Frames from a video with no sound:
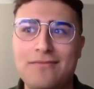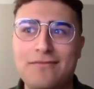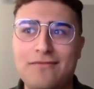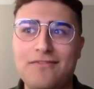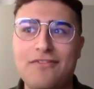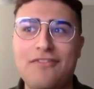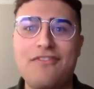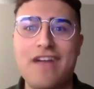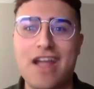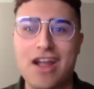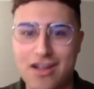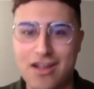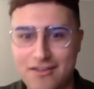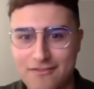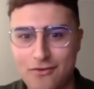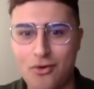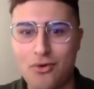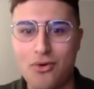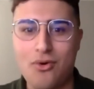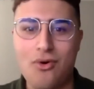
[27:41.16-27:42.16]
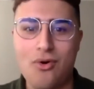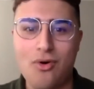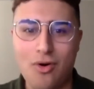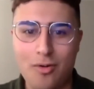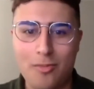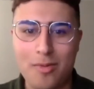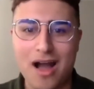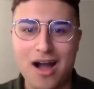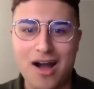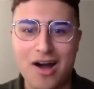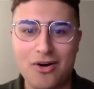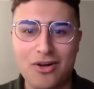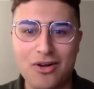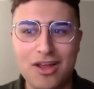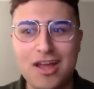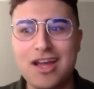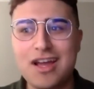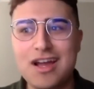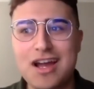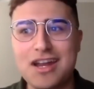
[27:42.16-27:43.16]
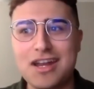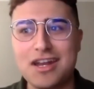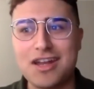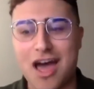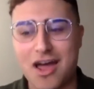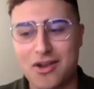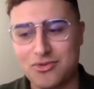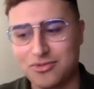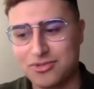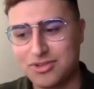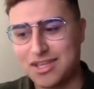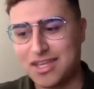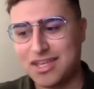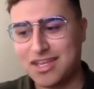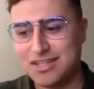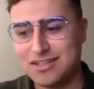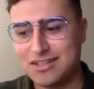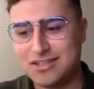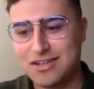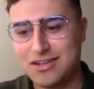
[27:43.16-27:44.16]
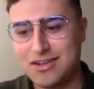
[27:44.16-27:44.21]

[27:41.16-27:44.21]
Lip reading: very vocal about not only,